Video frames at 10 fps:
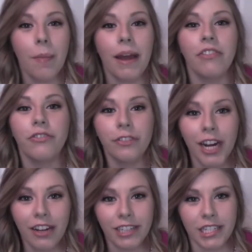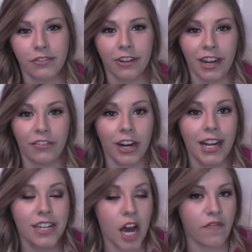My fragrance
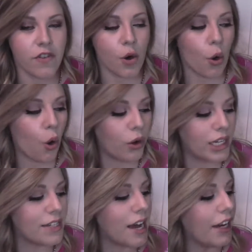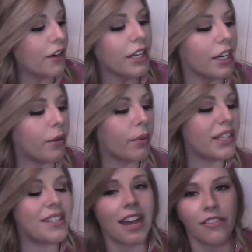favorite of the whole entire year
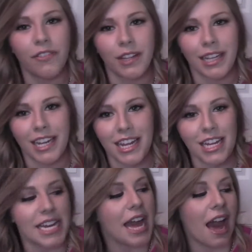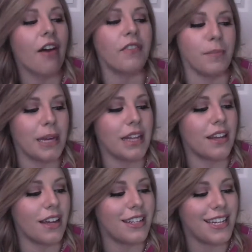will definitely have to be
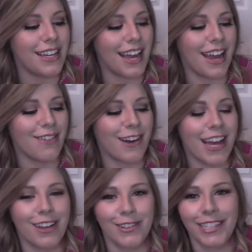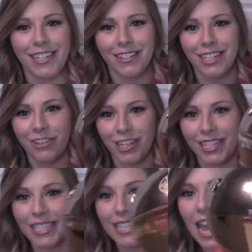the DKNY Golden
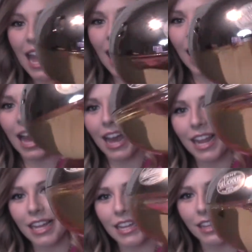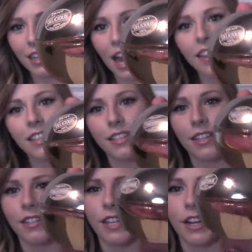Delicious. I got
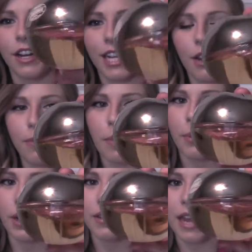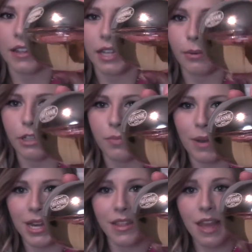this year. I can't remember exactly which
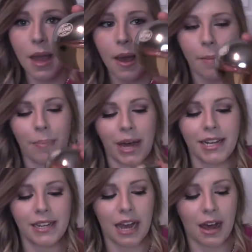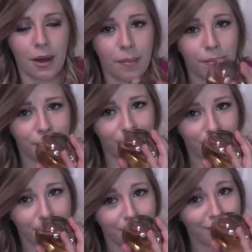month, but
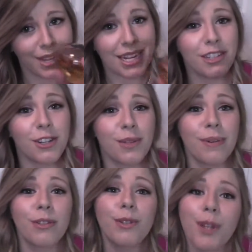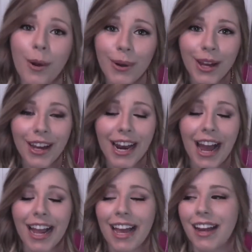it just smells so good.
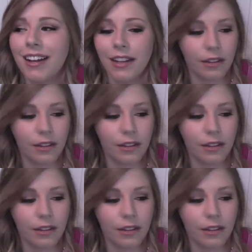I had